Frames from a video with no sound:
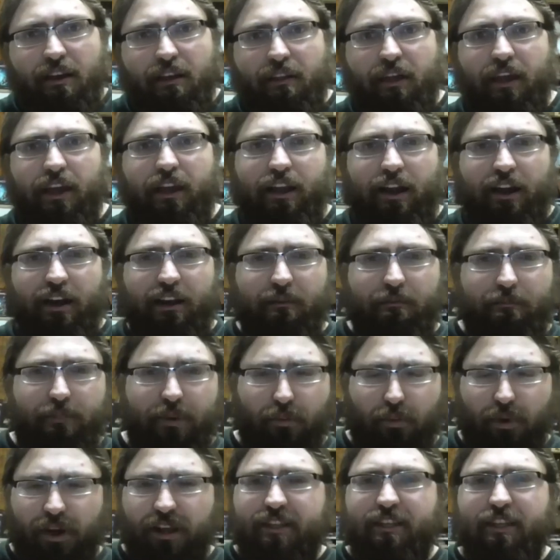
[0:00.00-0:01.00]
they kind
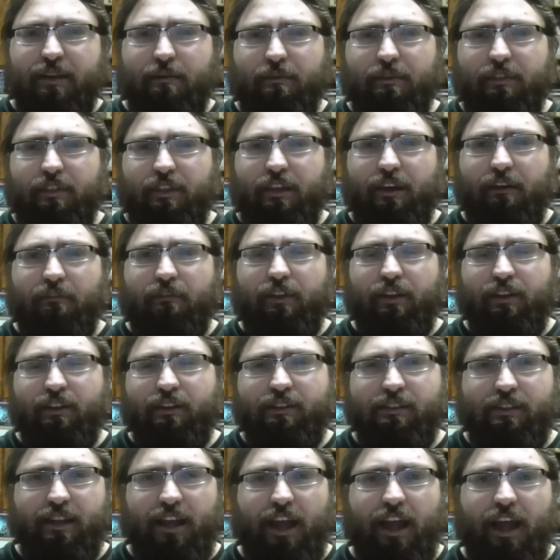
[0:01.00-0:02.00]
of went in with the
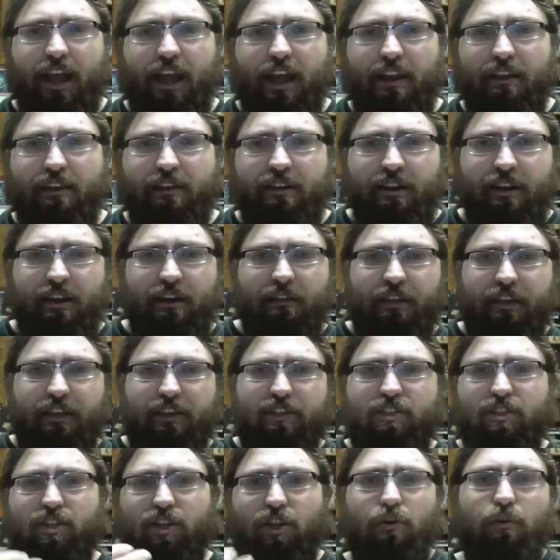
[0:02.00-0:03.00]
evidence, and they
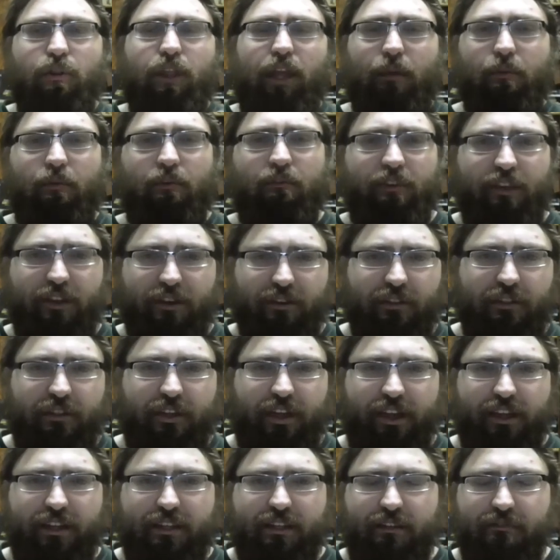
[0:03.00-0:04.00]
slowly revealed
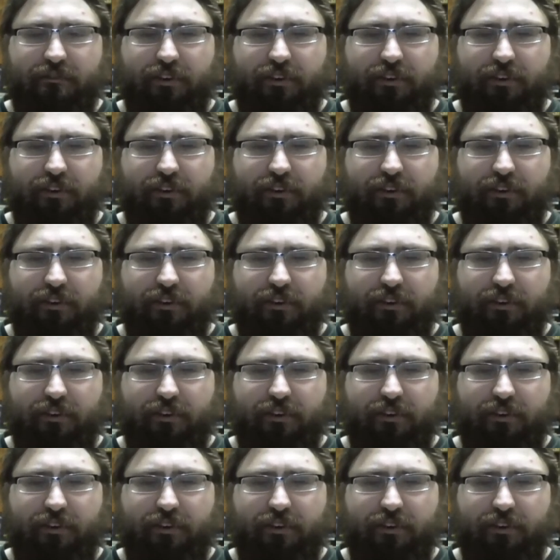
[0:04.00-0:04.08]
things.